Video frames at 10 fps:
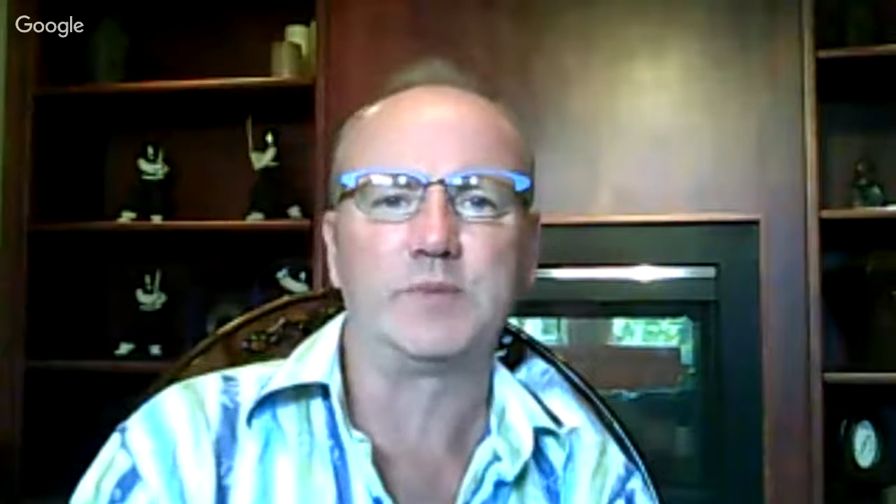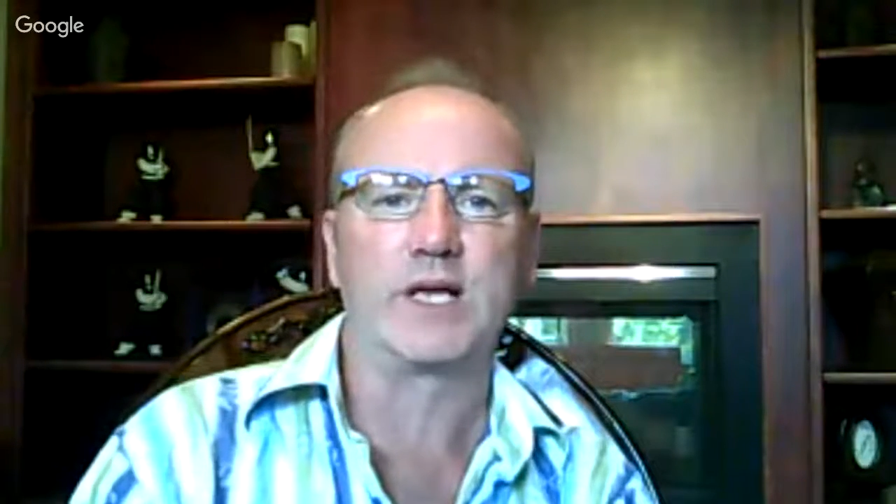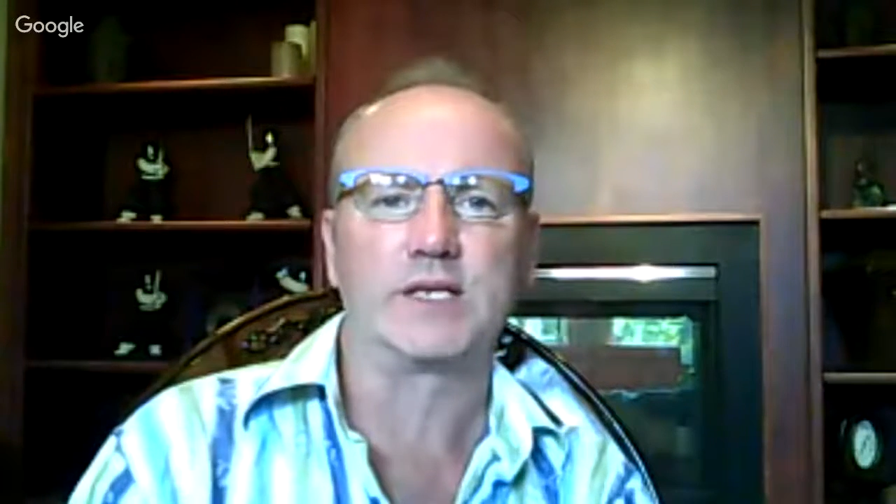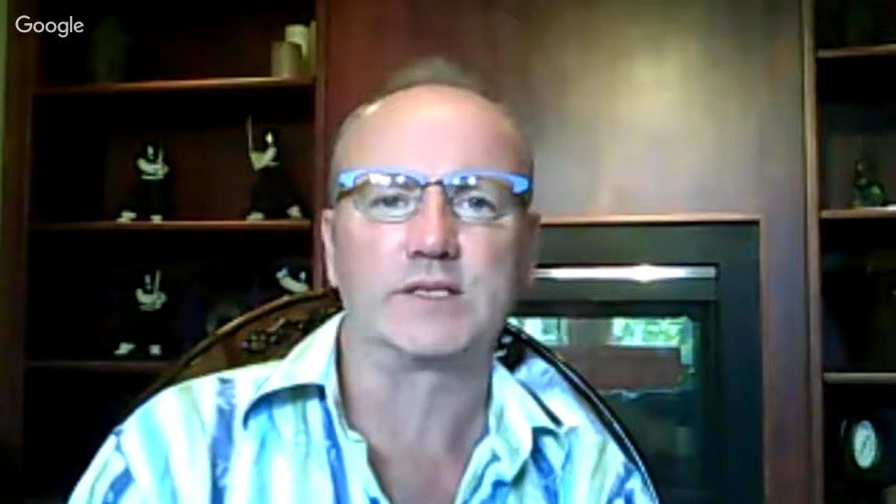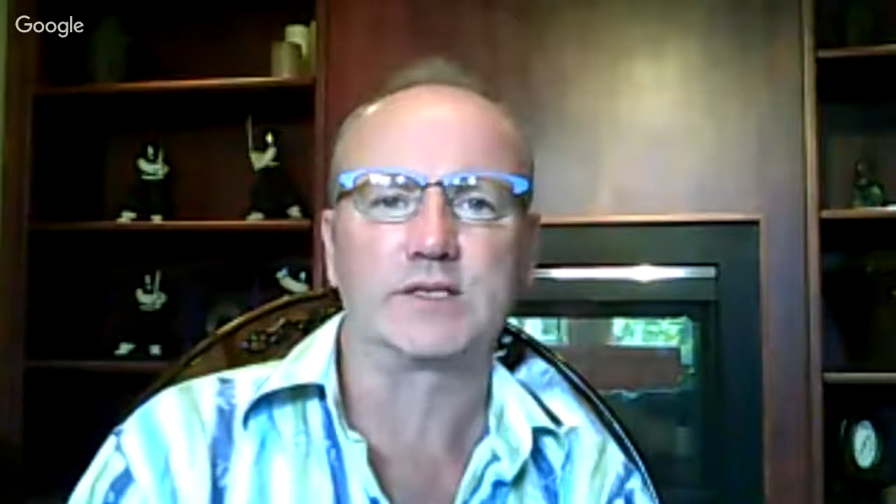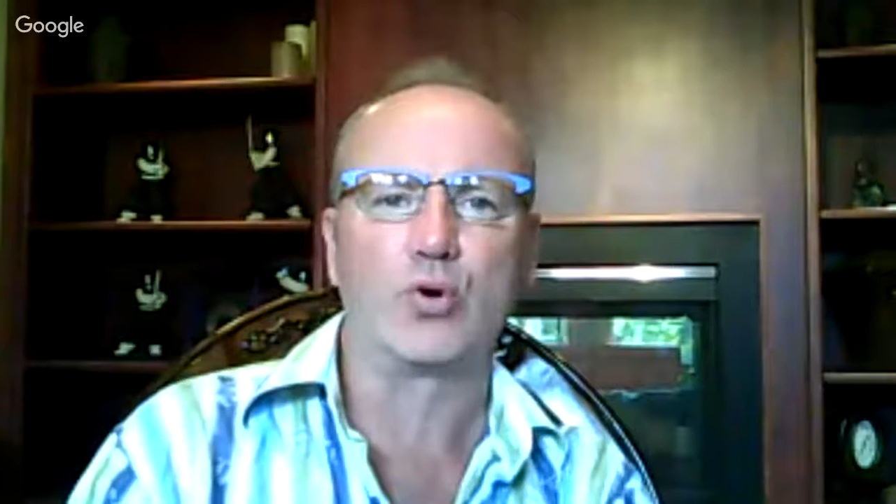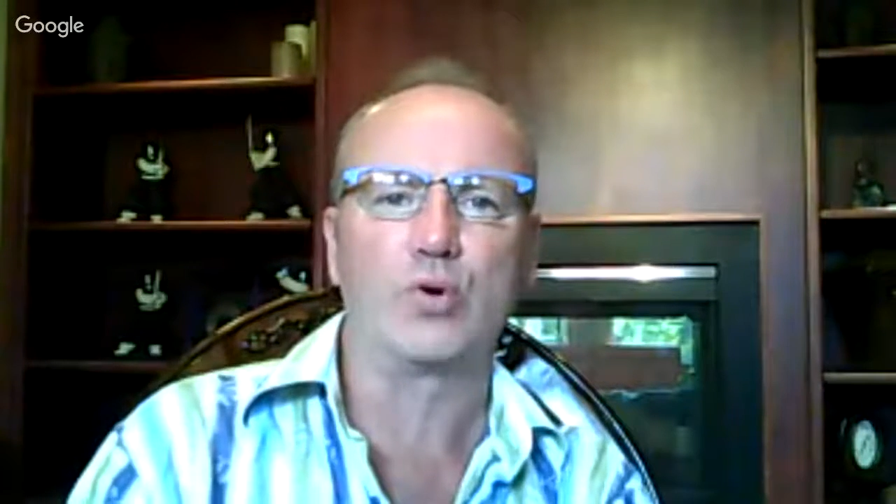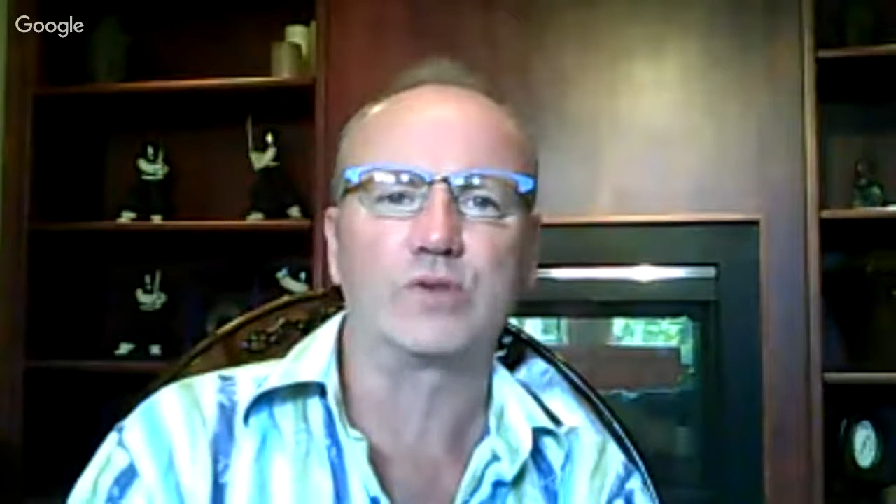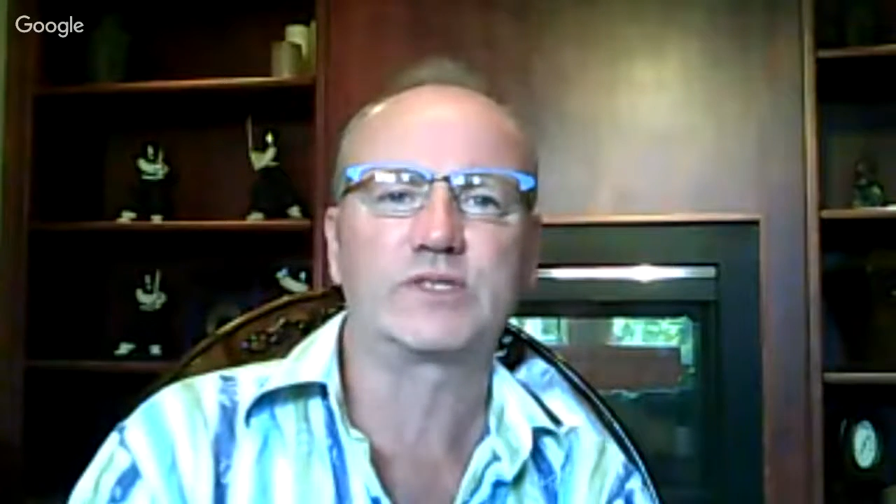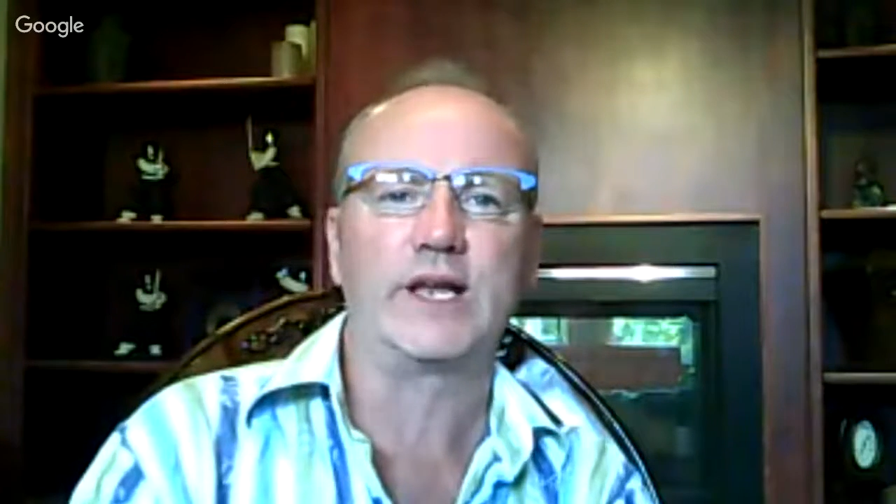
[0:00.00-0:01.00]
because
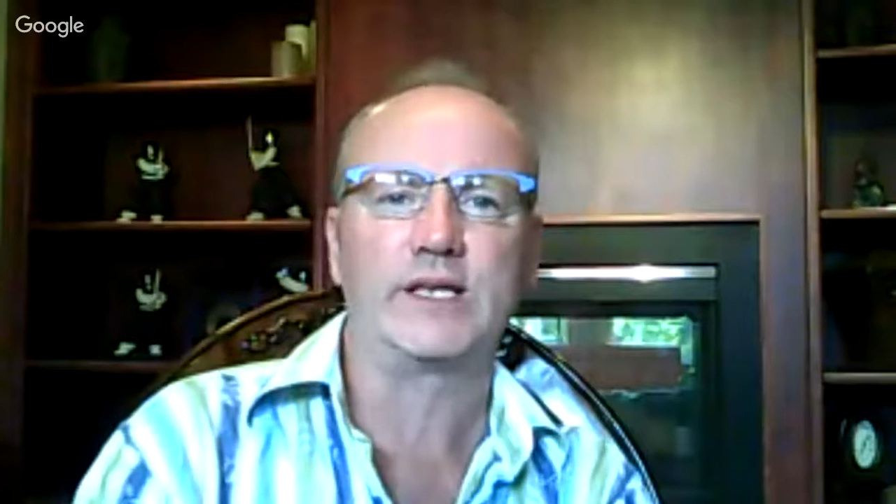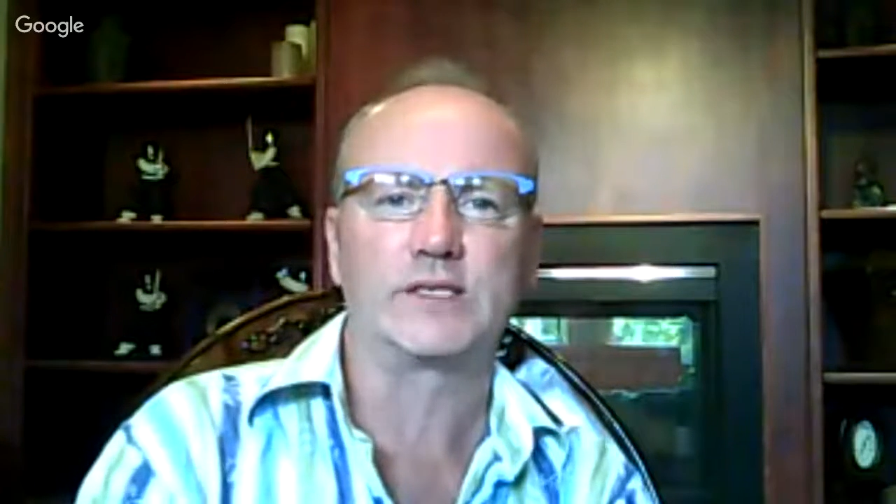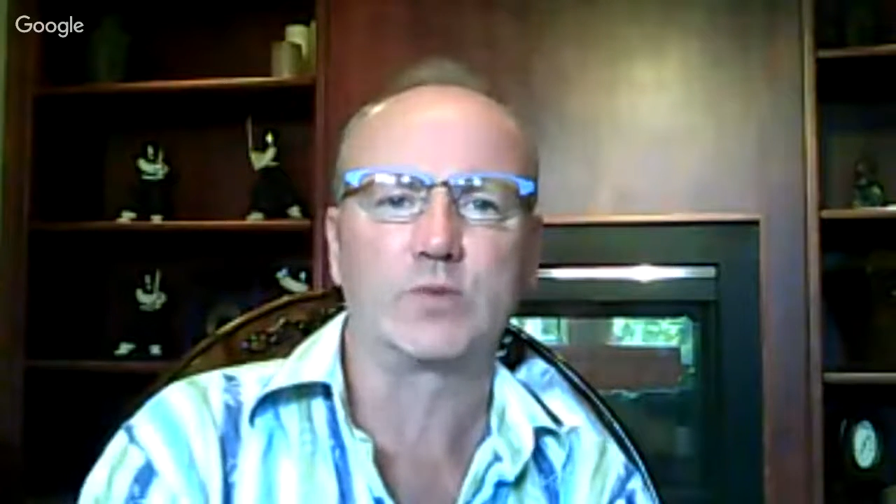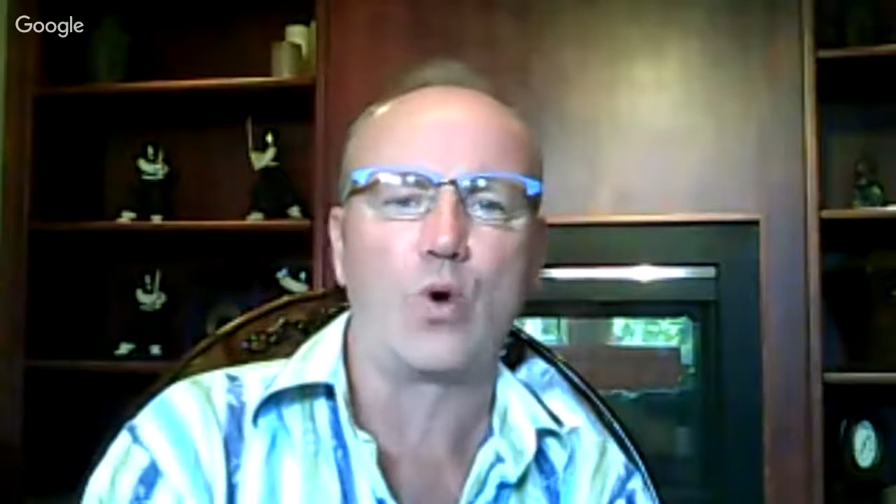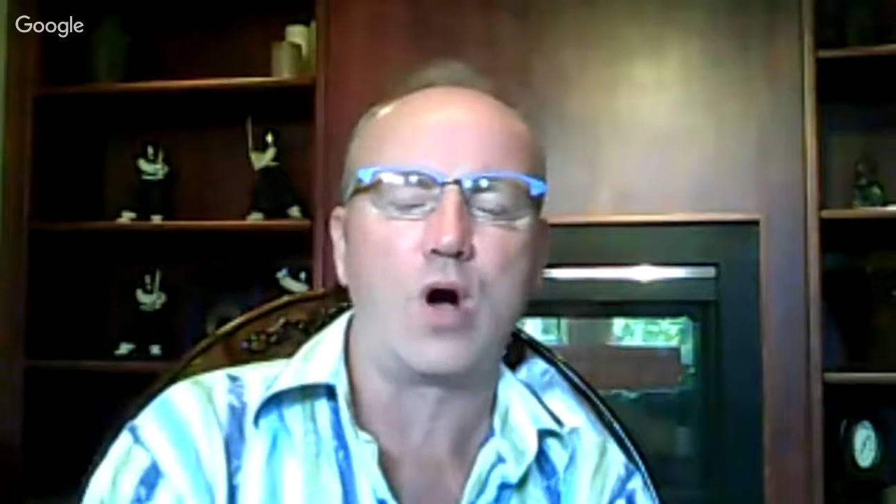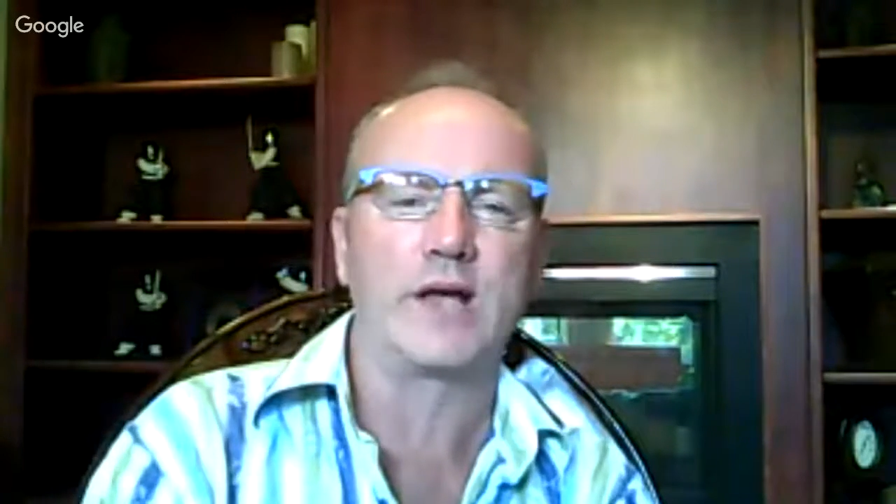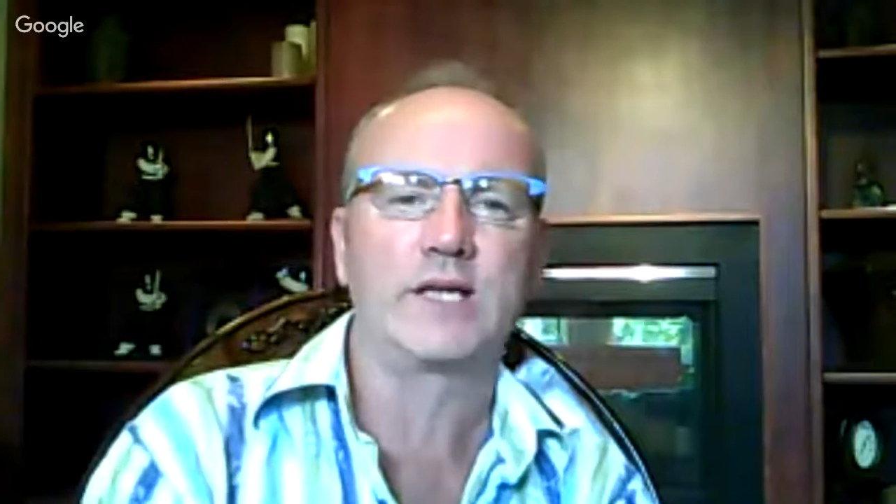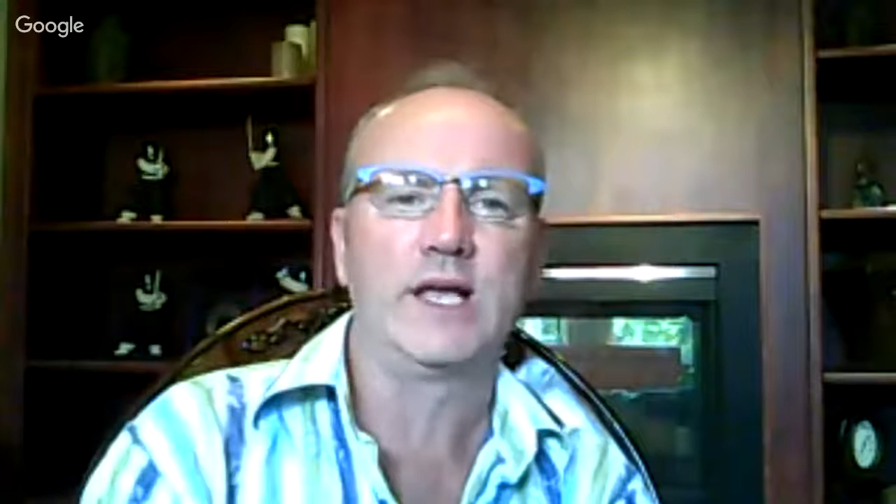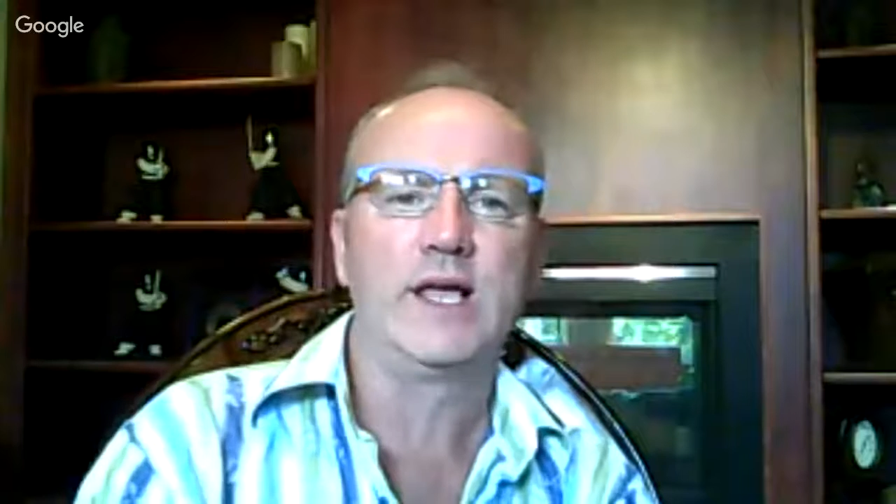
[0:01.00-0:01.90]
goal setting is want